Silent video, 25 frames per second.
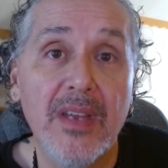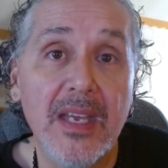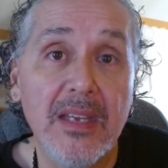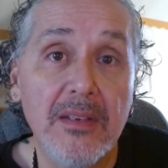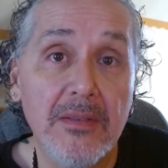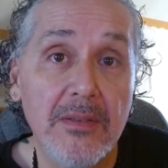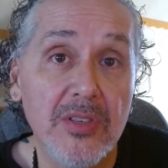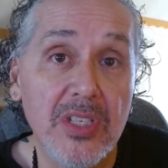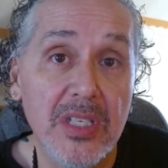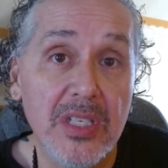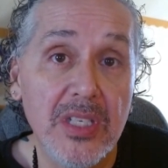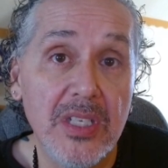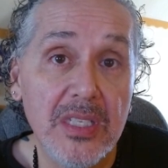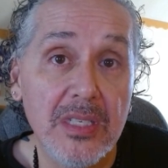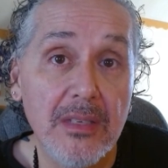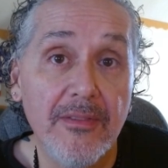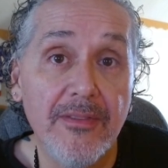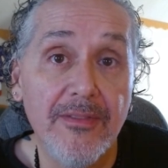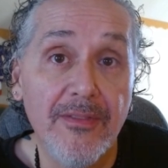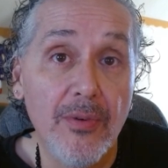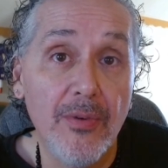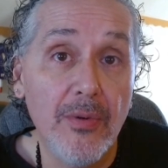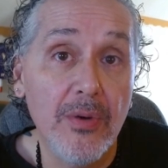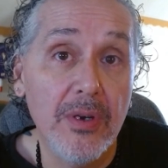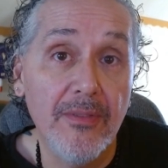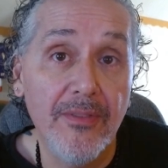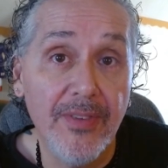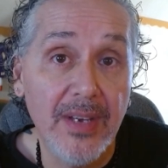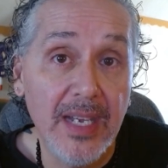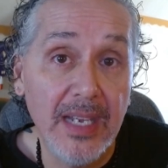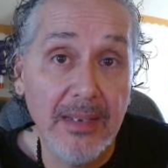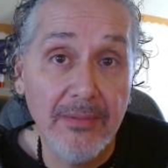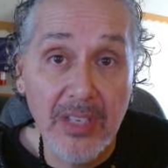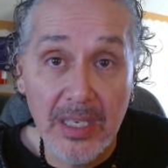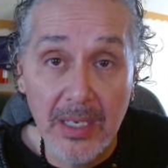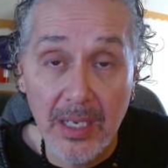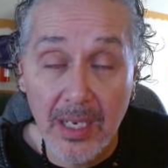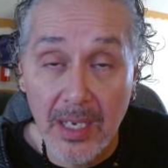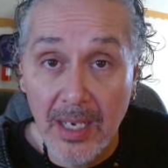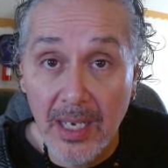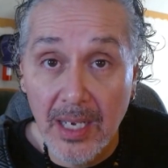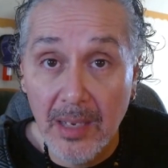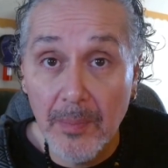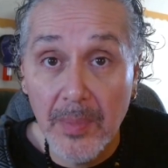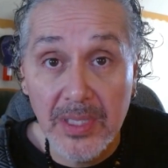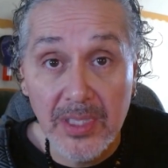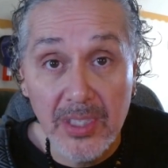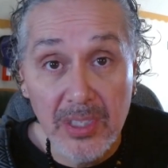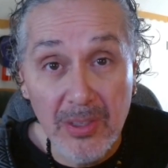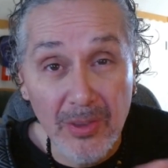energies of 4 and 5D to
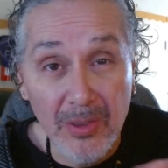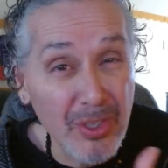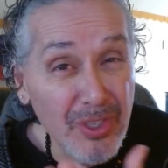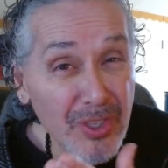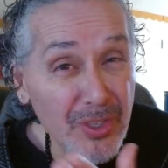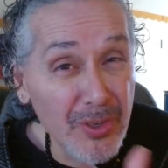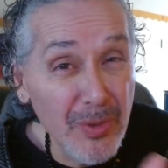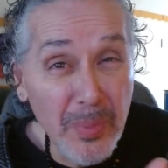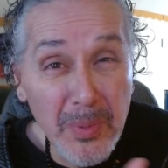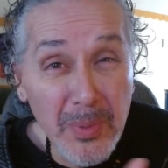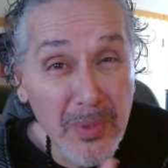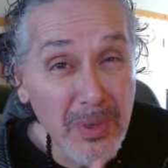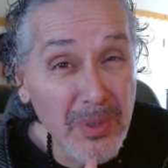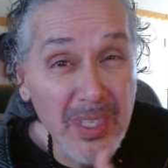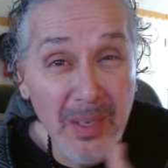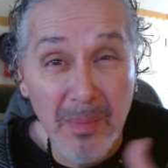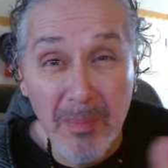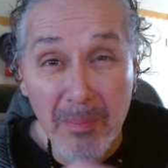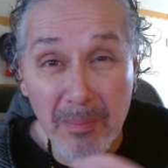come. But so the supermoon's